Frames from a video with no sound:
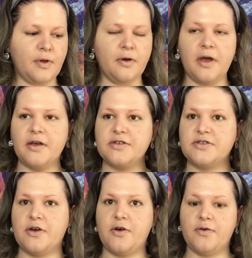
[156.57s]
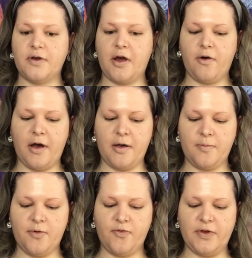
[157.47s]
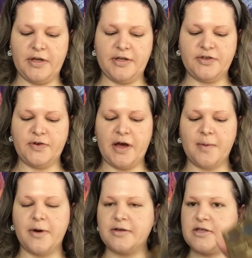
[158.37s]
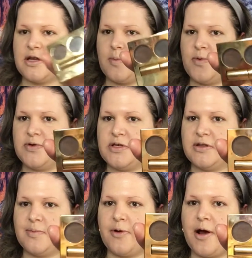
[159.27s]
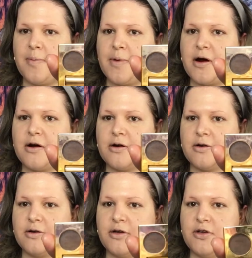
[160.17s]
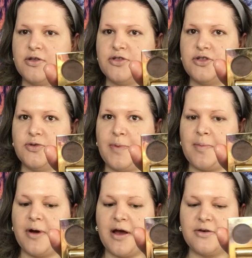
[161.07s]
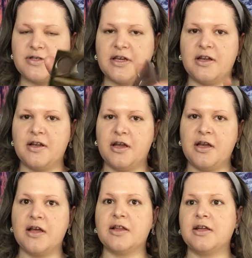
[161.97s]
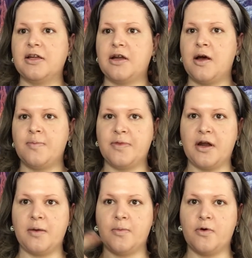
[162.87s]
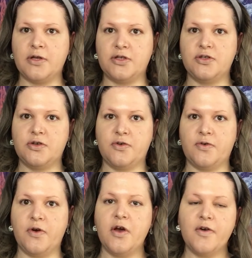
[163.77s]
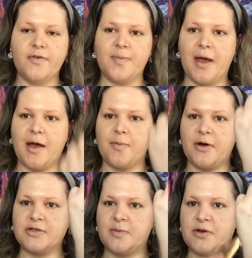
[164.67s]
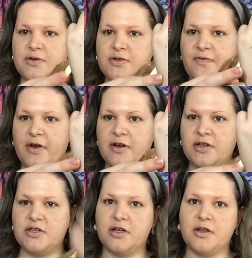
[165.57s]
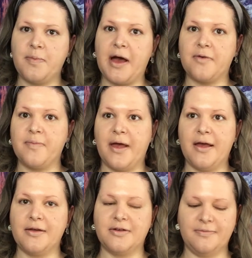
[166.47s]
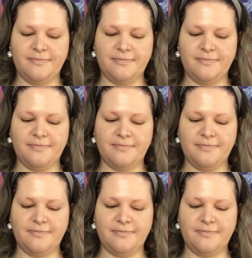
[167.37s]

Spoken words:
Okay, so now I'm moving into eyebrows, and I'm using the brow bar to do my brows, and any cleaning up that I'm going to do for my eyebrows, I'm going to use the foundation on the back of my hand.